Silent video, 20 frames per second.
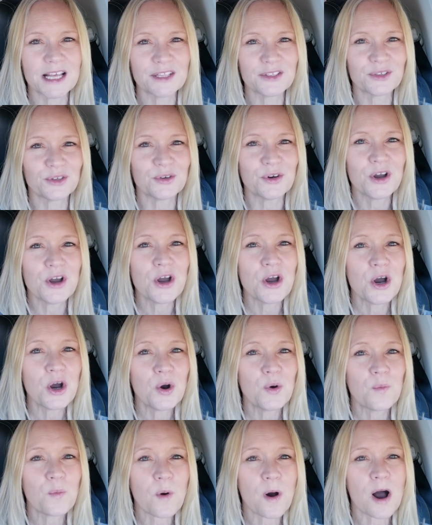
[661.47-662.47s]
that little
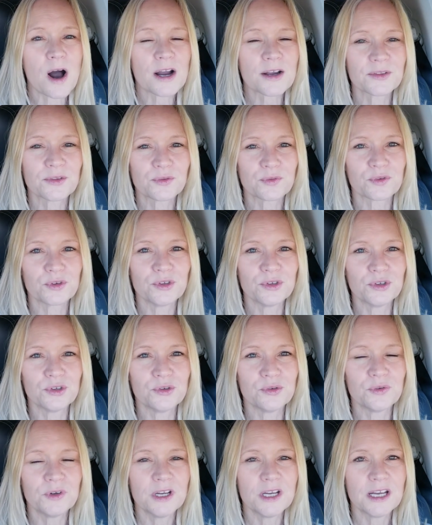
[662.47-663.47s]
walk
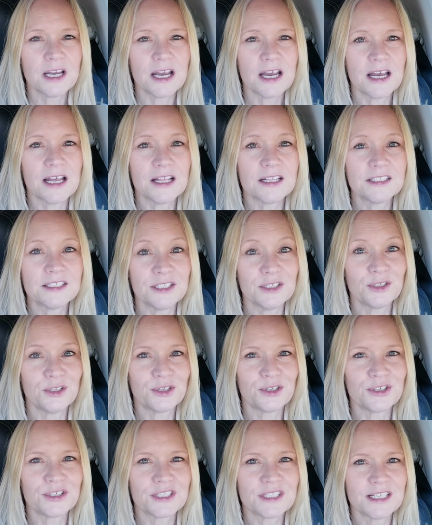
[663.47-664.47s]
through uh,
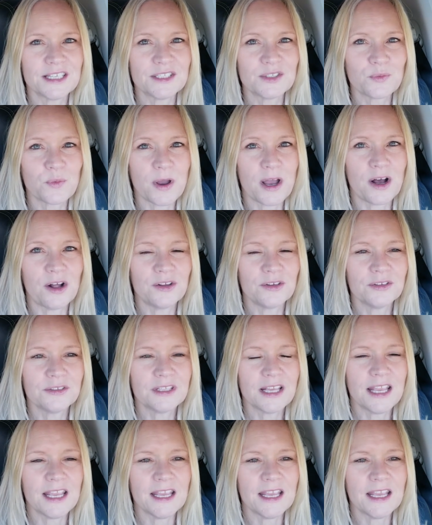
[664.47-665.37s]
Dillard's as well.